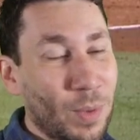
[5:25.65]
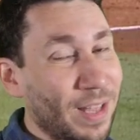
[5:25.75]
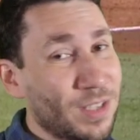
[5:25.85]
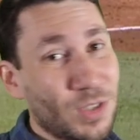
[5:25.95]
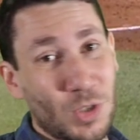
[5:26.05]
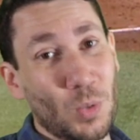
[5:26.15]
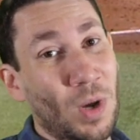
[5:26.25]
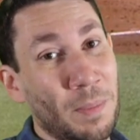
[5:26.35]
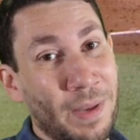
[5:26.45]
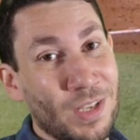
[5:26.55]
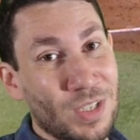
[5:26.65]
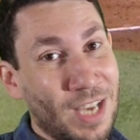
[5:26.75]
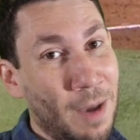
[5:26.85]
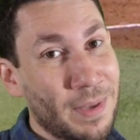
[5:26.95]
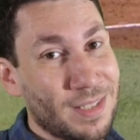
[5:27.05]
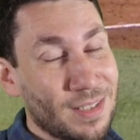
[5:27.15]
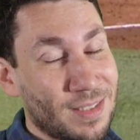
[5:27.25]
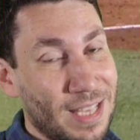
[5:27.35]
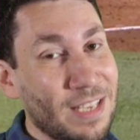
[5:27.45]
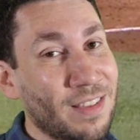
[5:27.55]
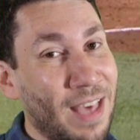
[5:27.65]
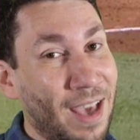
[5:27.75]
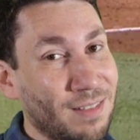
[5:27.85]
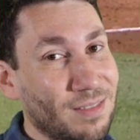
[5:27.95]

That's a 2-1 pitch, and Thomas is thinking that.